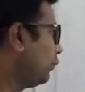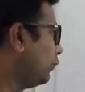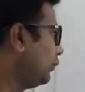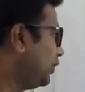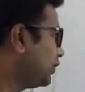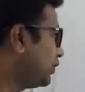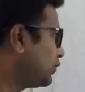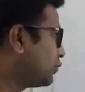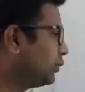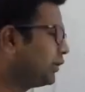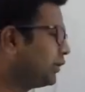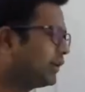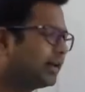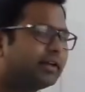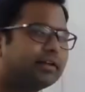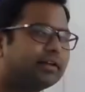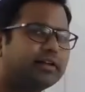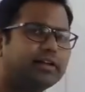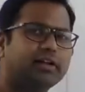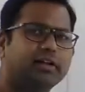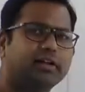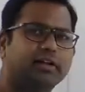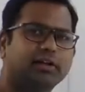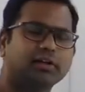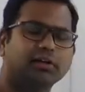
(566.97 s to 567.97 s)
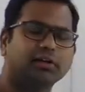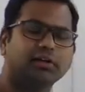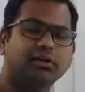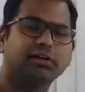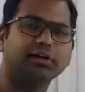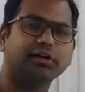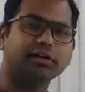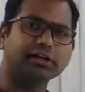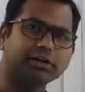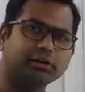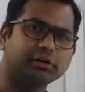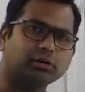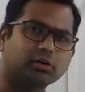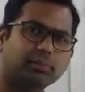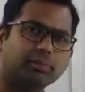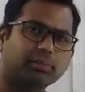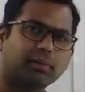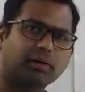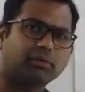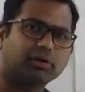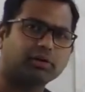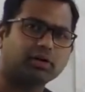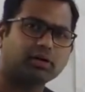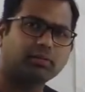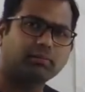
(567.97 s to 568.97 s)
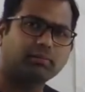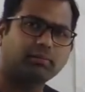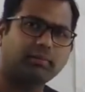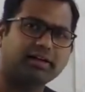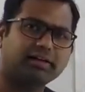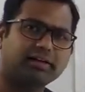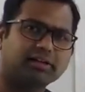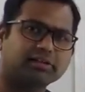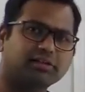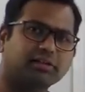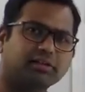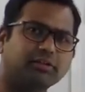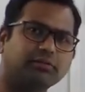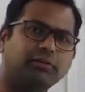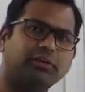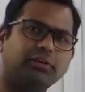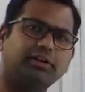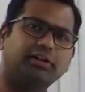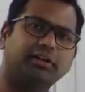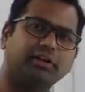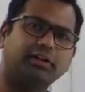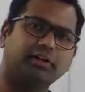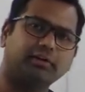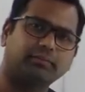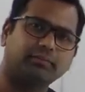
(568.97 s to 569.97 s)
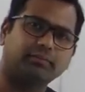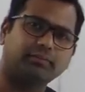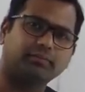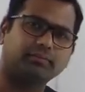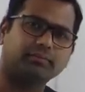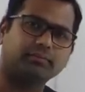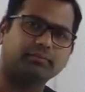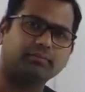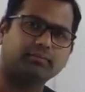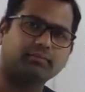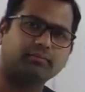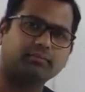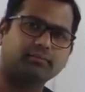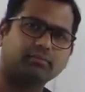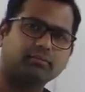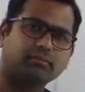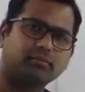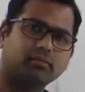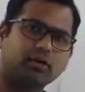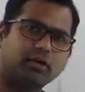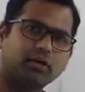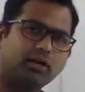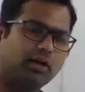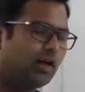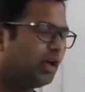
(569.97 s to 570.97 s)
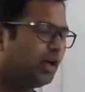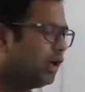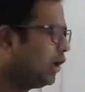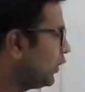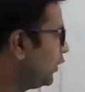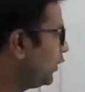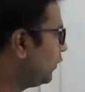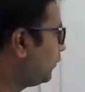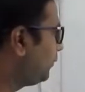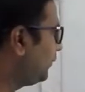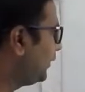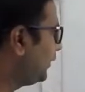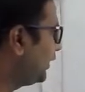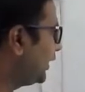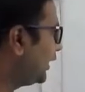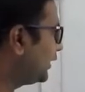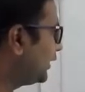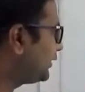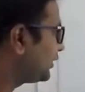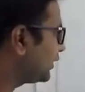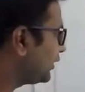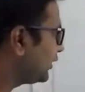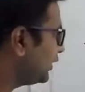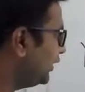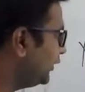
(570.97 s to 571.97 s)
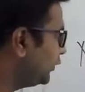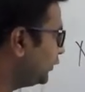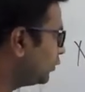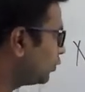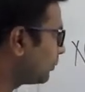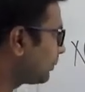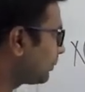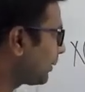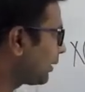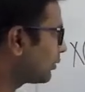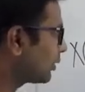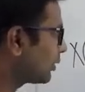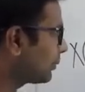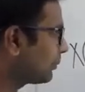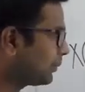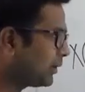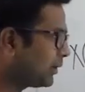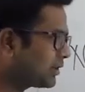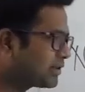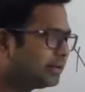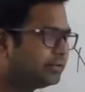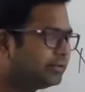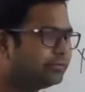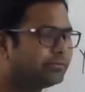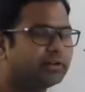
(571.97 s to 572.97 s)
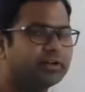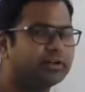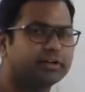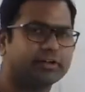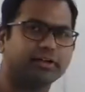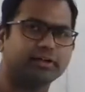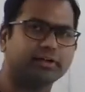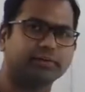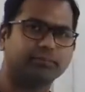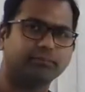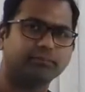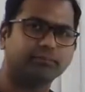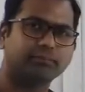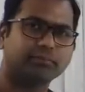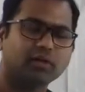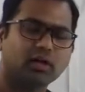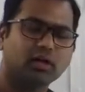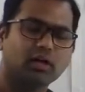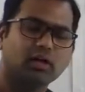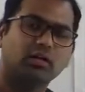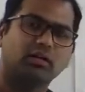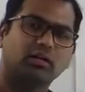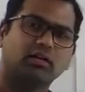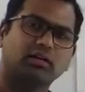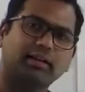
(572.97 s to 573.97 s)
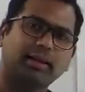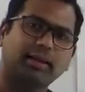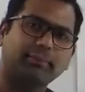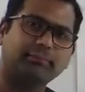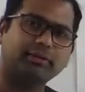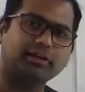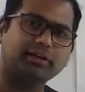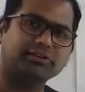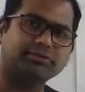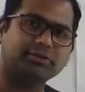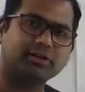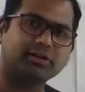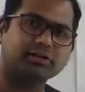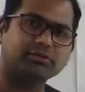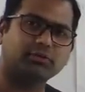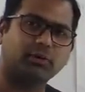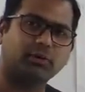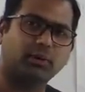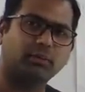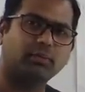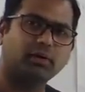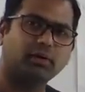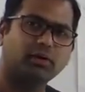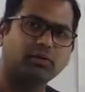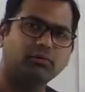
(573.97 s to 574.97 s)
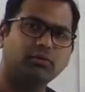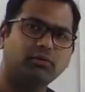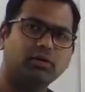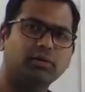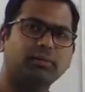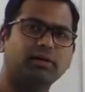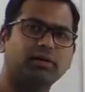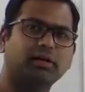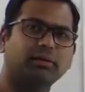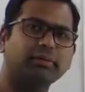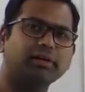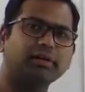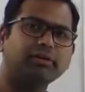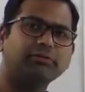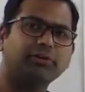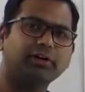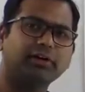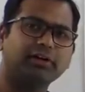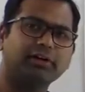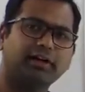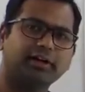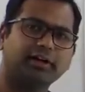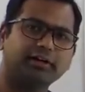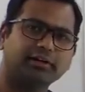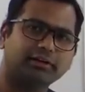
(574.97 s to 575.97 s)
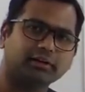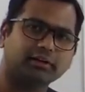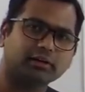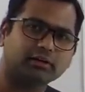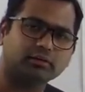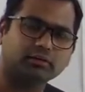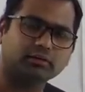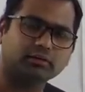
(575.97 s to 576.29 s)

we should get here e to the power minus infinity. If we get e to the power plus infinity, Laplace transform will become infinite.